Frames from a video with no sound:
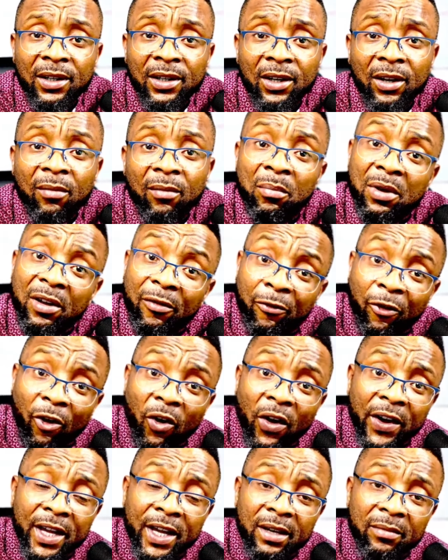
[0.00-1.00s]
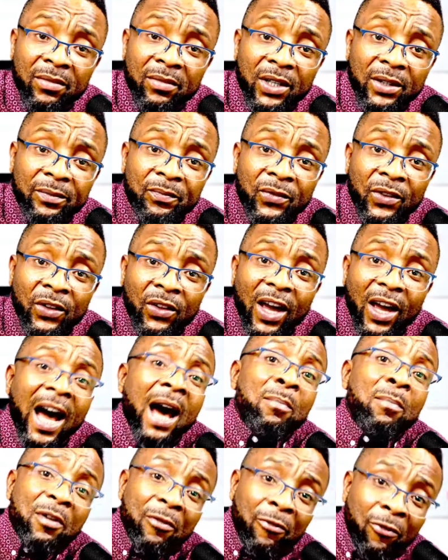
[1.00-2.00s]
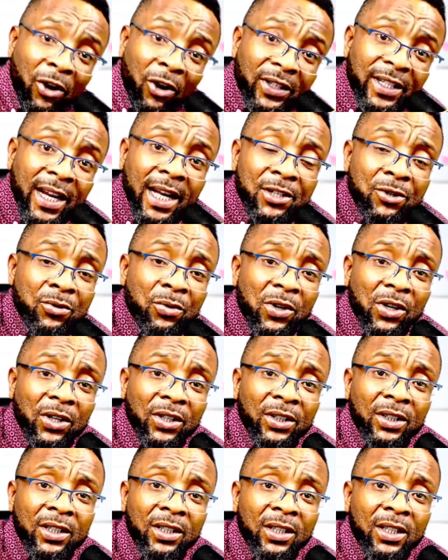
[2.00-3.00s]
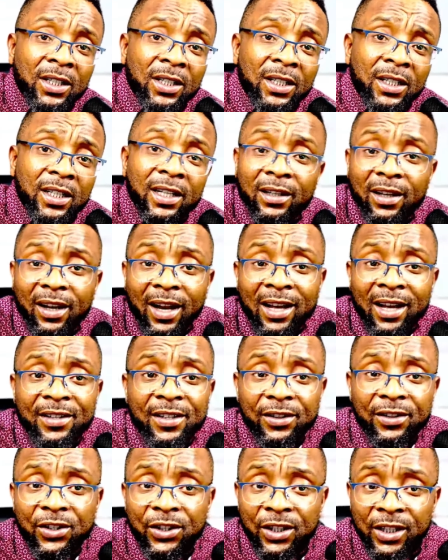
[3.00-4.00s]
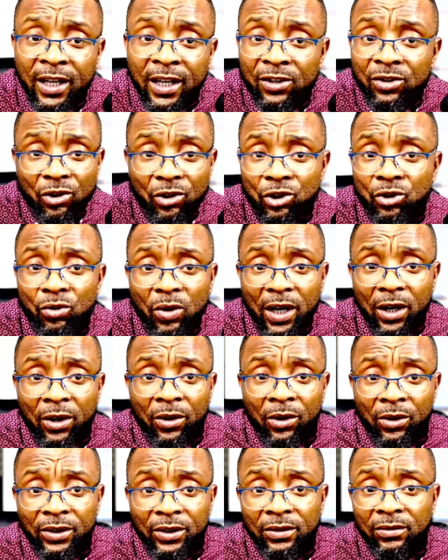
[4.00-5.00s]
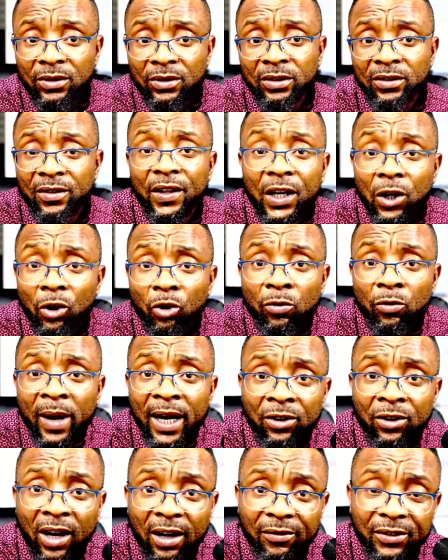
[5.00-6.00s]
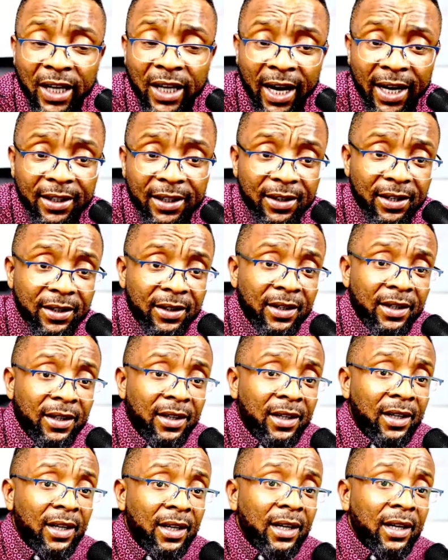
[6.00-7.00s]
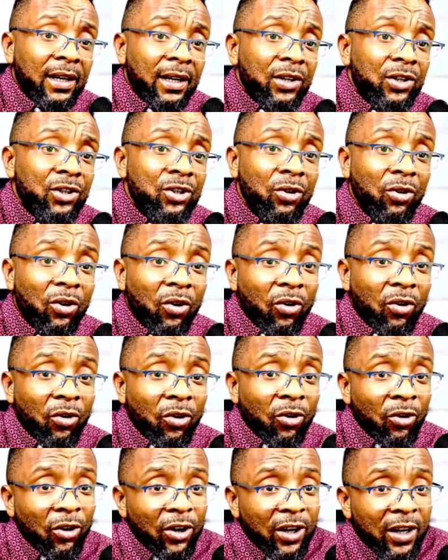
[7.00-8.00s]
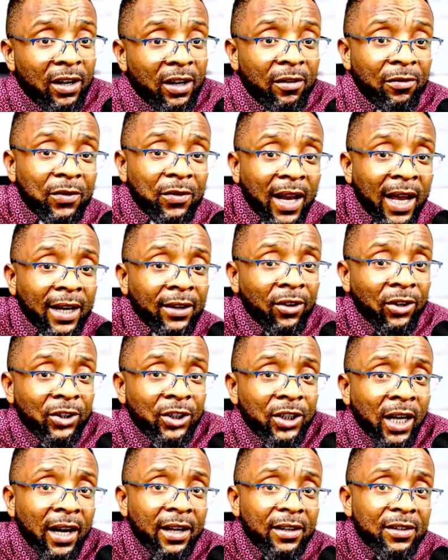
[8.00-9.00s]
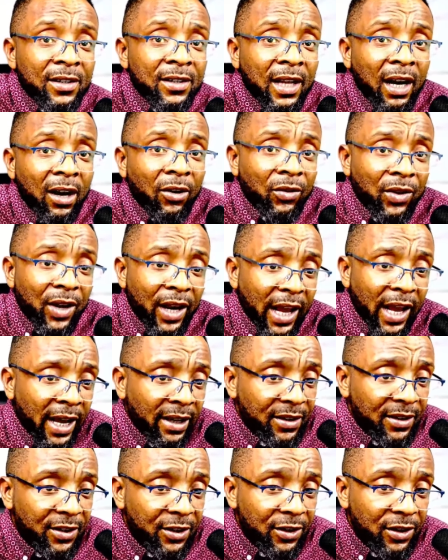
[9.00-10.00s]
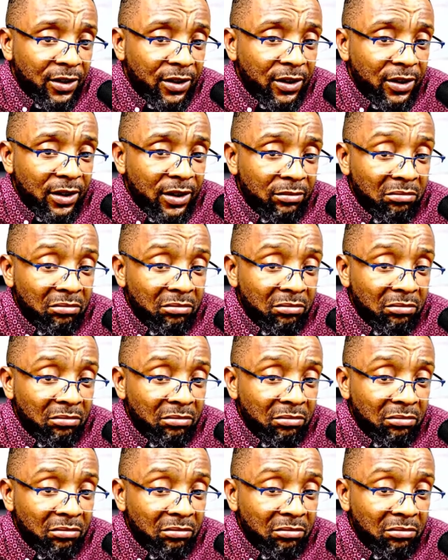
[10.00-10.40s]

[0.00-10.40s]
Before him and before that one, in the last 6 years or so alone, 3 Olubadan have died. So if Ladoja is now next,